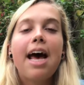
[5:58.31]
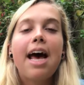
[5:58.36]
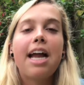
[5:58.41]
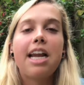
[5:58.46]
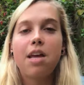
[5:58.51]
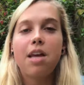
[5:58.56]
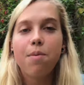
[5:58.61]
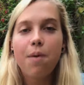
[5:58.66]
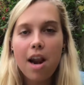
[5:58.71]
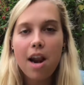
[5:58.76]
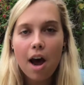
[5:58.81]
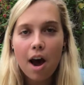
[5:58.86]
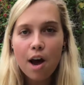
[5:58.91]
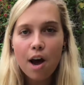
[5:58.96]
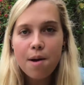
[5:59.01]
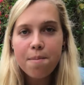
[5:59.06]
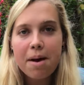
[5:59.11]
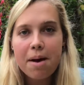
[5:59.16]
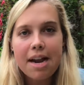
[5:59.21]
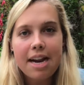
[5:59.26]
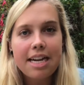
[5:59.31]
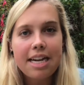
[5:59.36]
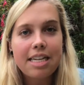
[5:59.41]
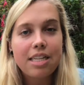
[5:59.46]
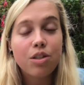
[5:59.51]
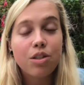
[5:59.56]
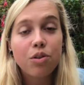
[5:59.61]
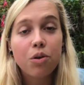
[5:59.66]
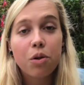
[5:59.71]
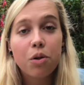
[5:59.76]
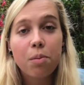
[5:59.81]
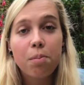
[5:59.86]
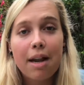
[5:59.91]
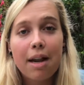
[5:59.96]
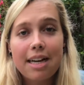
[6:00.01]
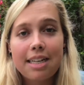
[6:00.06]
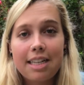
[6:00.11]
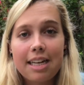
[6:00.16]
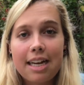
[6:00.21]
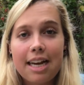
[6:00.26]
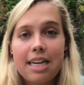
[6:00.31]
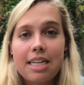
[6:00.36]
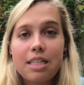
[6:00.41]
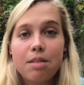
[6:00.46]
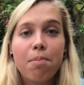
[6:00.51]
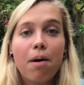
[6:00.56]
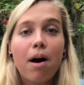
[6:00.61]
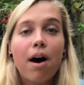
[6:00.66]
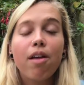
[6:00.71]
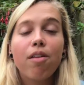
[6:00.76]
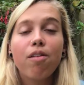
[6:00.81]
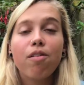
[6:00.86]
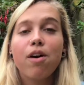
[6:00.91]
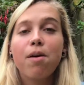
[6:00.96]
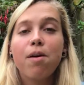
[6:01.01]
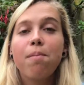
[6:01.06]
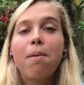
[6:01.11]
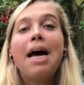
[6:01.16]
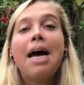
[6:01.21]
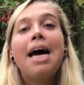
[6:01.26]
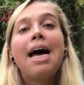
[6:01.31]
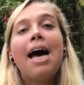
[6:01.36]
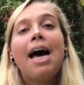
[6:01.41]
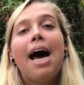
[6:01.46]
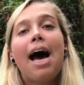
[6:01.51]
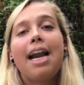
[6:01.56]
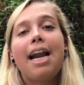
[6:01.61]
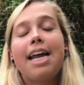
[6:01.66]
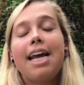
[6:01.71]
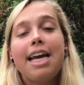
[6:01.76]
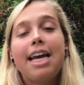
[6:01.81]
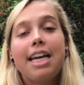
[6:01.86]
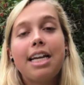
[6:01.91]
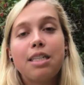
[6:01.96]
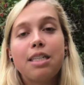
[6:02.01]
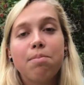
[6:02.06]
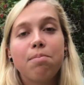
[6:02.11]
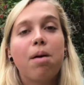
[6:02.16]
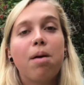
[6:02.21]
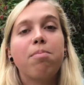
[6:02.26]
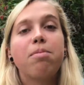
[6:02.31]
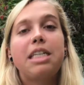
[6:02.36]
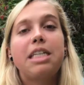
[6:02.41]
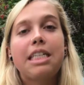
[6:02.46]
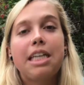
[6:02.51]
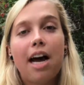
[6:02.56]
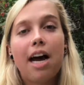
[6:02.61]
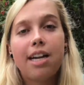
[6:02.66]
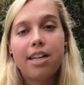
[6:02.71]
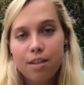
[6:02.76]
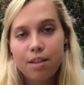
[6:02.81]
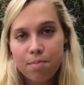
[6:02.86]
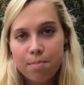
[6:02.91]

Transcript: And he went home and he saw the plastic in his bathroom, and he and his mum decided